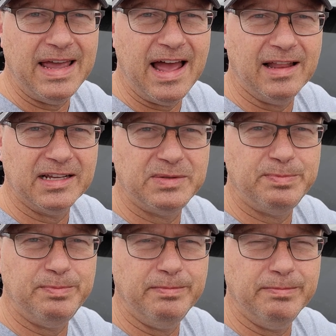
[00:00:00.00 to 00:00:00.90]

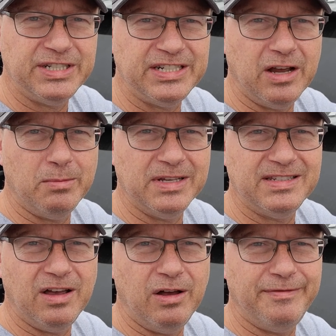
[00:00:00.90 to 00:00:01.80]
Alex, Michelle,
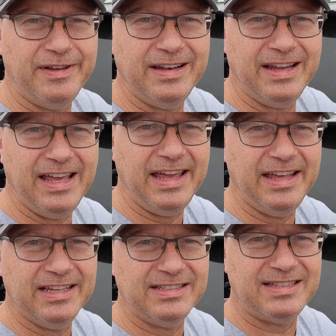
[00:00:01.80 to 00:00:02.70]
myself, and
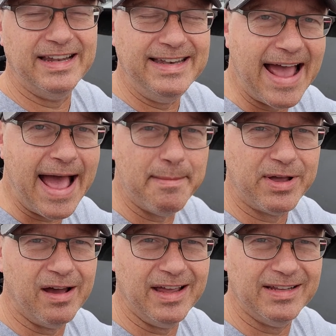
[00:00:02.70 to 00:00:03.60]
it is the
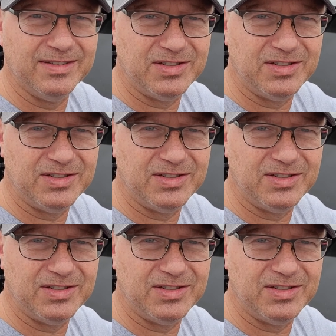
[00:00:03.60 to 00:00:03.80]
tap kind.